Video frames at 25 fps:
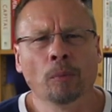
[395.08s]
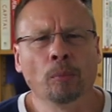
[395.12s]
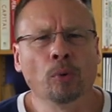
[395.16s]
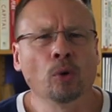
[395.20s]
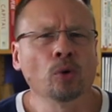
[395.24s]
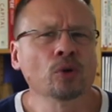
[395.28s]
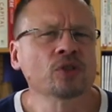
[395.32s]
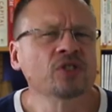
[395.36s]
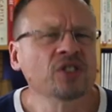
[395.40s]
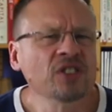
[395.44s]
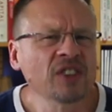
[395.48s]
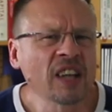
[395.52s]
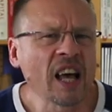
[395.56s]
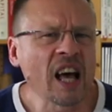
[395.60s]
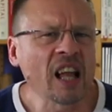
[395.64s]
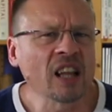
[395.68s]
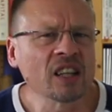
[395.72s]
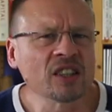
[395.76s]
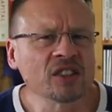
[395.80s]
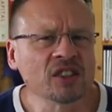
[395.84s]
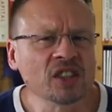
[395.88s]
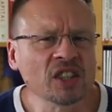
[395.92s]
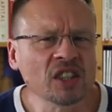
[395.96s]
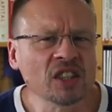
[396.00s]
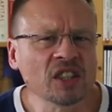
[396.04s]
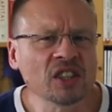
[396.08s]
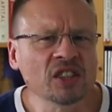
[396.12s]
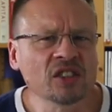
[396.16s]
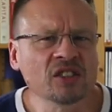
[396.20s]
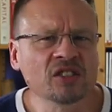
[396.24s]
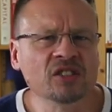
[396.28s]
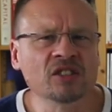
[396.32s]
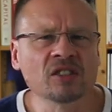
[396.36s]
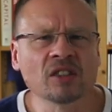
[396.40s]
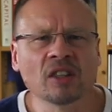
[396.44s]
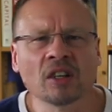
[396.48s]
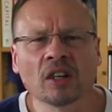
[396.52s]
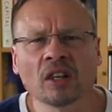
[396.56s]

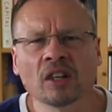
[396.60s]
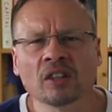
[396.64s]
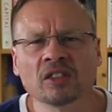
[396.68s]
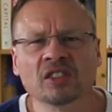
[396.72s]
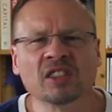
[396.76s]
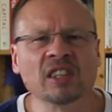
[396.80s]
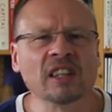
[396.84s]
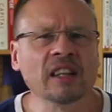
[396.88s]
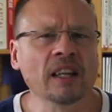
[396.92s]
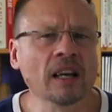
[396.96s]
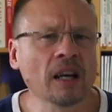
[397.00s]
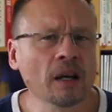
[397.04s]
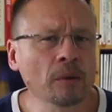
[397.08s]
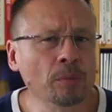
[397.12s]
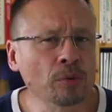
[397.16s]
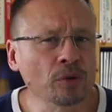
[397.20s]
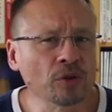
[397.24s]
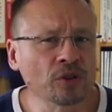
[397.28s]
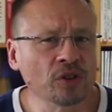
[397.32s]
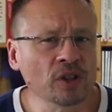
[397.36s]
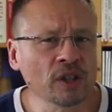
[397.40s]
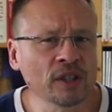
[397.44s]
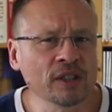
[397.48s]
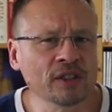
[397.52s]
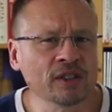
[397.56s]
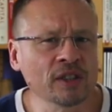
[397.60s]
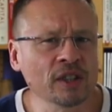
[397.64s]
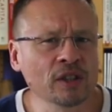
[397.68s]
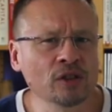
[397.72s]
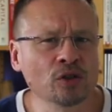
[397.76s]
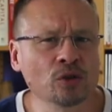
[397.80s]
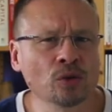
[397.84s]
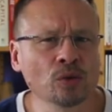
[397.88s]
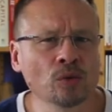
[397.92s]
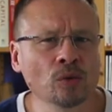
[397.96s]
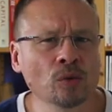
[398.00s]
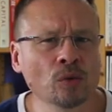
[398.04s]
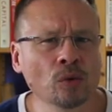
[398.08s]
personalities, celebrities
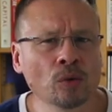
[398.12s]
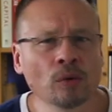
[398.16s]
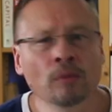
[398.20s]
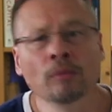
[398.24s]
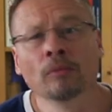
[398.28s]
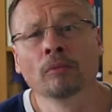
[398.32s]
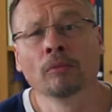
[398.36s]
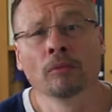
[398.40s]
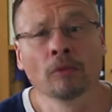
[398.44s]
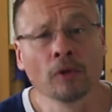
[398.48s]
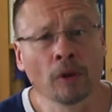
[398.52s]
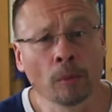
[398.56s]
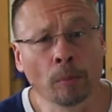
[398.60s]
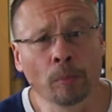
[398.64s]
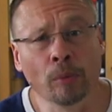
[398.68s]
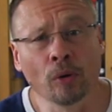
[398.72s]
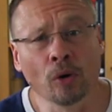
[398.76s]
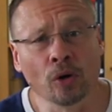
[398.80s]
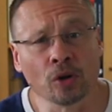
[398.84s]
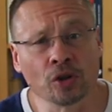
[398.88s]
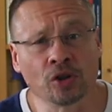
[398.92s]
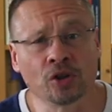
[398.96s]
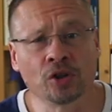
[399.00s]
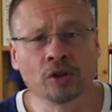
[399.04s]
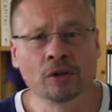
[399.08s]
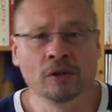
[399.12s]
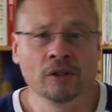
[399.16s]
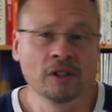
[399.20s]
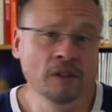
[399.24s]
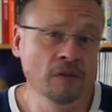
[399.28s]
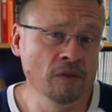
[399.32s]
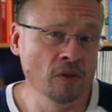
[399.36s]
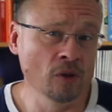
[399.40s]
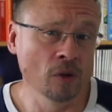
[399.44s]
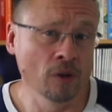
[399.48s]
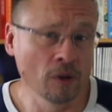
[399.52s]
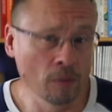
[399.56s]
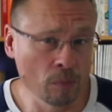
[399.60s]
into the bush,
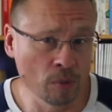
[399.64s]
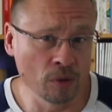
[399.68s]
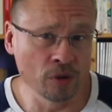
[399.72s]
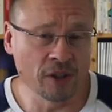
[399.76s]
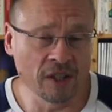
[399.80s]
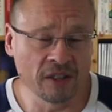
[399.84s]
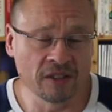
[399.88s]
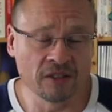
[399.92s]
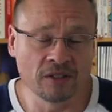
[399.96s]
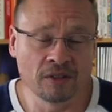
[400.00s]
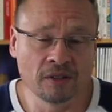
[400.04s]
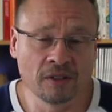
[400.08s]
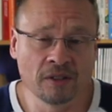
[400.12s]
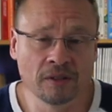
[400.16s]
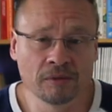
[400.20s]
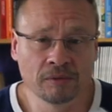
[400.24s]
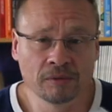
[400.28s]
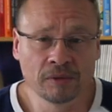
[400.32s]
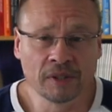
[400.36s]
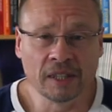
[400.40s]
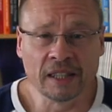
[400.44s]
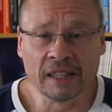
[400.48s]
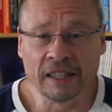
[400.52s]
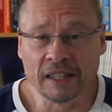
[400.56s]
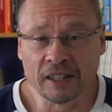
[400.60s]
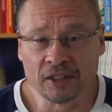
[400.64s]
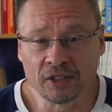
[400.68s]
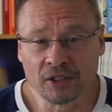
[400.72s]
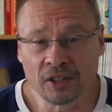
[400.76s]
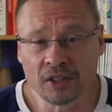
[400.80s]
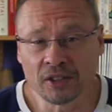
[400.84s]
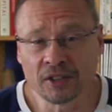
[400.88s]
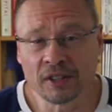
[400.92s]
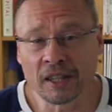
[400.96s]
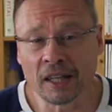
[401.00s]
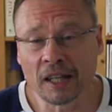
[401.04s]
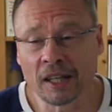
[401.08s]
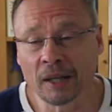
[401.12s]
even though the bush doesn't really
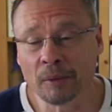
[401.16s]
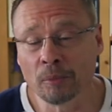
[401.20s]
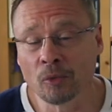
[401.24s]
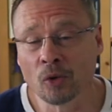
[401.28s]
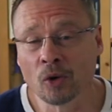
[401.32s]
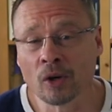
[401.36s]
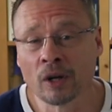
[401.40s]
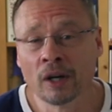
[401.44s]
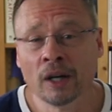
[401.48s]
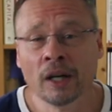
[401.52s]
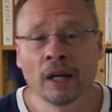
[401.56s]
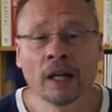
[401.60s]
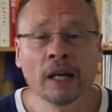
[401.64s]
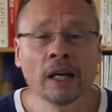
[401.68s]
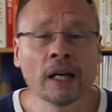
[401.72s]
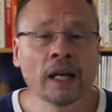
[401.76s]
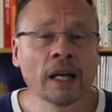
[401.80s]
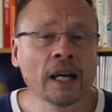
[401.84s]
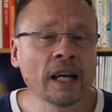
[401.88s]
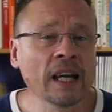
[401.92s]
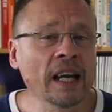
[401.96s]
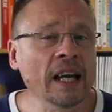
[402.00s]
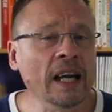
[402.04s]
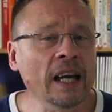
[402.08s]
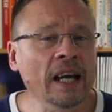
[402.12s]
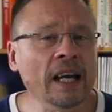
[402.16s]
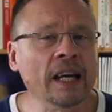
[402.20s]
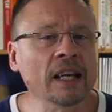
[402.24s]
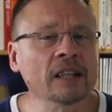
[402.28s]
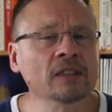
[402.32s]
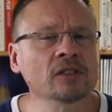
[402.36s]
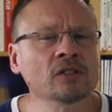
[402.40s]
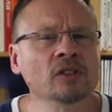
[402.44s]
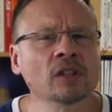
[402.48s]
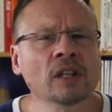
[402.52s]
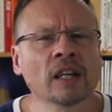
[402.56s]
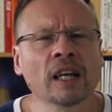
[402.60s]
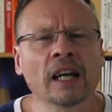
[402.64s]
exist anymore,
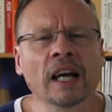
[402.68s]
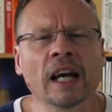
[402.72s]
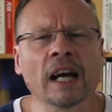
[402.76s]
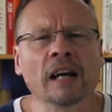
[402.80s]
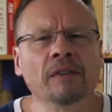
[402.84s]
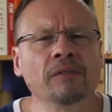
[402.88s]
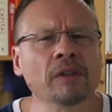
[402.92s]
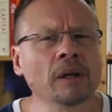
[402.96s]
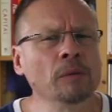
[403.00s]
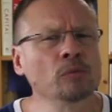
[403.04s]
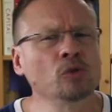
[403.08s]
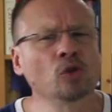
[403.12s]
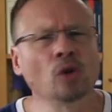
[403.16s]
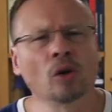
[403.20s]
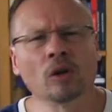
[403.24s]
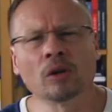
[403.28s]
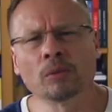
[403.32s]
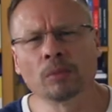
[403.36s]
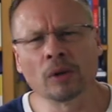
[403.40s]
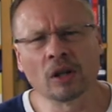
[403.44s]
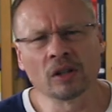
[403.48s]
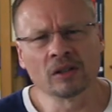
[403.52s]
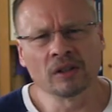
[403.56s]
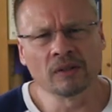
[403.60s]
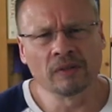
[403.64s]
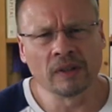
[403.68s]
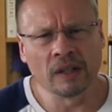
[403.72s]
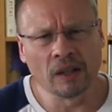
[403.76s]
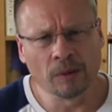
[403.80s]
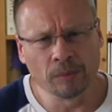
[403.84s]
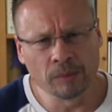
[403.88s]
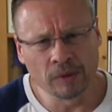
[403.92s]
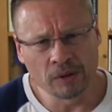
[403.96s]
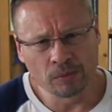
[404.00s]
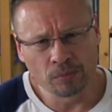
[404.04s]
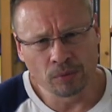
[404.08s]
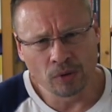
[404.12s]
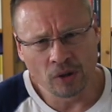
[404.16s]
and have them talk about
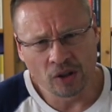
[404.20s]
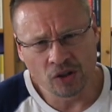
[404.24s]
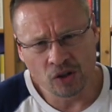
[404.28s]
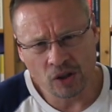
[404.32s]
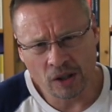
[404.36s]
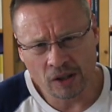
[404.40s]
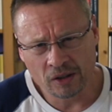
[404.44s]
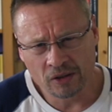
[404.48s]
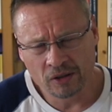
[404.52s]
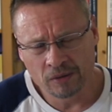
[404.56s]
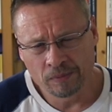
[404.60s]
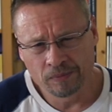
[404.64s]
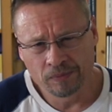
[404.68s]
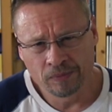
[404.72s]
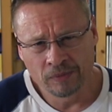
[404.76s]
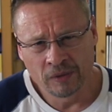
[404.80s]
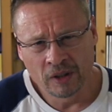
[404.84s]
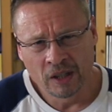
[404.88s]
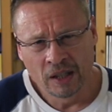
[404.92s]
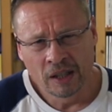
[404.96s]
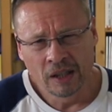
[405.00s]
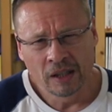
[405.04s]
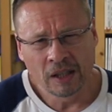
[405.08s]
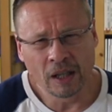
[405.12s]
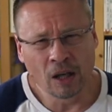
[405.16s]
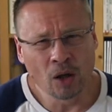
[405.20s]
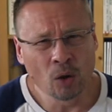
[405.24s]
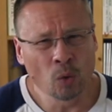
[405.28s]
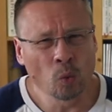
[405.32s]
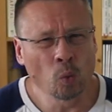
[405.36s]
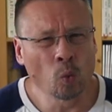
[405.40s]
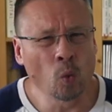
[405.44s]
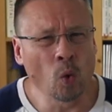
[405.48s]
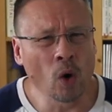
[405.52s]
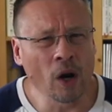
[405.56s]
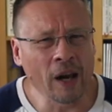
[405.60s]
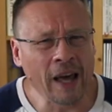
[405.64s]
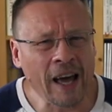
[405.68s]
development projects.
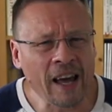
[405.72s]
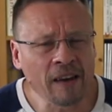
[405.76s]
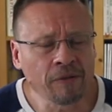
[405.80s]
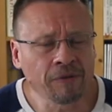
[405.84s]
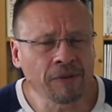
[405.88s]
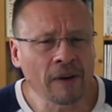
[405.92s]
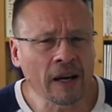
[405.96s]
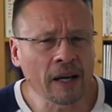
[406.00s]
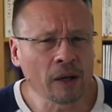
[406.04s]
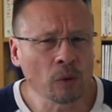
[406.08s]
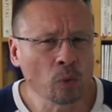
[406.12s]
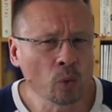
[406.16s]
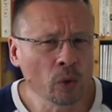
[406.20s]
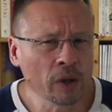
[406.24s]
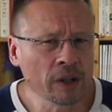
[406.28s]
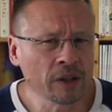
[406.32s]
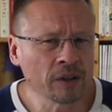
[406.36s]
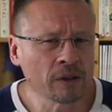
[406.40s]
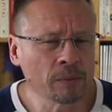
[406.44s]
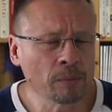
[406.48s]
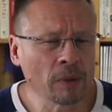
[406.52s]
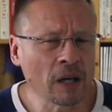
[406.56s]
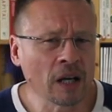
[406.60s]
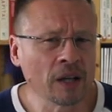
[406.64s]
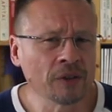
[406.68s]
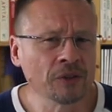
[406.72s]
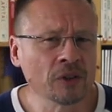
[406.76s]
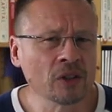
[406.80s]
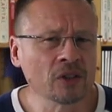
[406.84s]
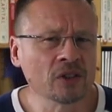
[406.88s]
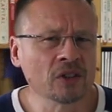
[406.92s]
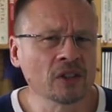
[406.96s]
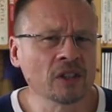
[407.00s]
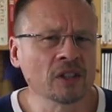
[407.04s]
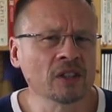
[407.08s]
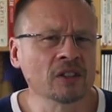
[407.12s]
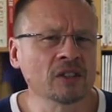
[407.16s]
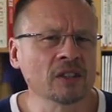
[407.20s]
Now, what I find weird about
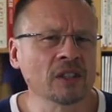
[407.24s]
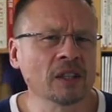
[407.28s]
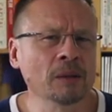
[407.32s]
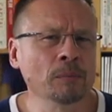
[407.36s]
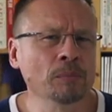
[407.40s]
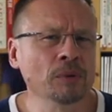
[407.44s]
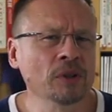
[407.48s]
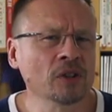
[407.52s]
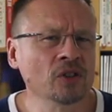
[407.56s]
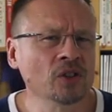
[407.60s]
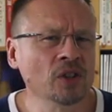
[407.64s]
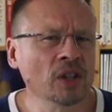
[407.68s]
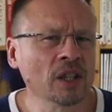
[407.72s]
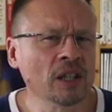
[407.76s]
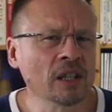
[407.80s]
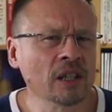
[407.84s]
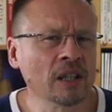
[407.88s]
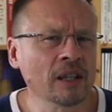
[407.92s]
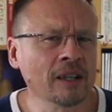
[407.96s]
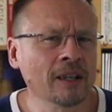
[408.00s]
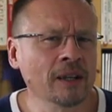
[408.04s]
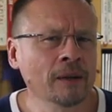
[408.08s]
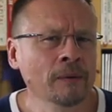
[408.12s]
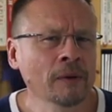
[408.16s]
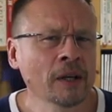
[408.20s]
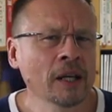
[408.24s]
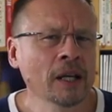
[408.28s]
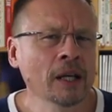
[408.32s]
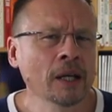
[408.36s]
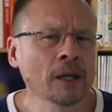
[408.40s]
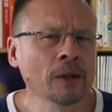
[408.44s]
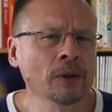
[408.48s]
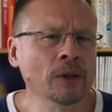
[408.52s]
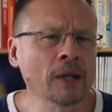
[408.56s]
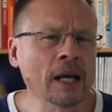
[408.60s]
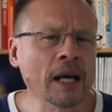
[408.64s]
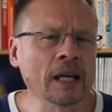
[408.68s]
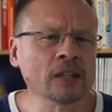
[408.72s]
this is in particular
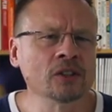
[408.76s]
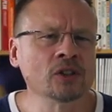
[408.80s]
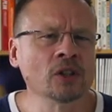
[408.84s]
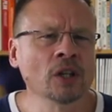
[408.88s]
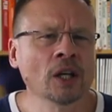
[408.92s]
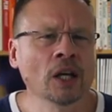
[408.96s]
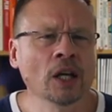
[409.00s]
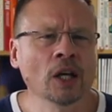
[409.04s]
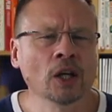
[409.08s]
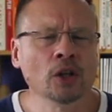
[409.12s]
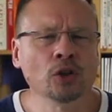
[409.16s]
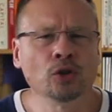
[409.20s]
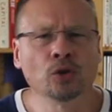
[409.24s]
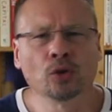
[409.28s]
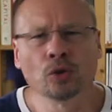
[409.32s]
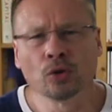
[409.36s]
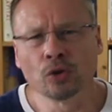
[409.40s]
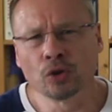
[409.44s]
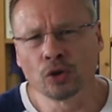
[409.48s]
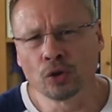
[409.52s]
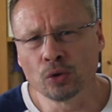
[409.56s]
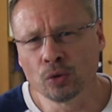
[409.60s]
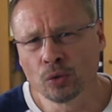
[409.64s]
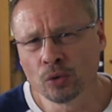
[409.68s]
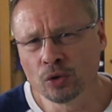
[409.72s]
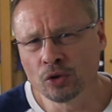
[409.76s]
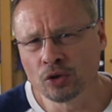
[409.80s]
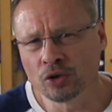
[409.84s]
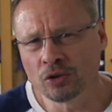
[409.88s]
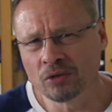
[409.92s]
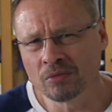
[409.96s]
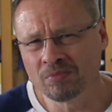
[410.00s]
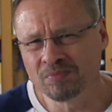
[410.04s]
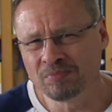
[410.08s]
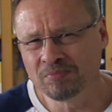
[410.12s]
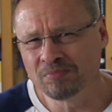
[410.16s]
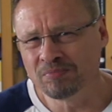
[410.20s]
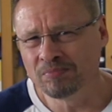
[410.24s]
that you
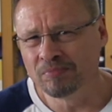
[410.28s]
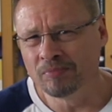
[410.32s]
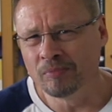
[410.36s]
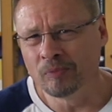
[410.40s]
use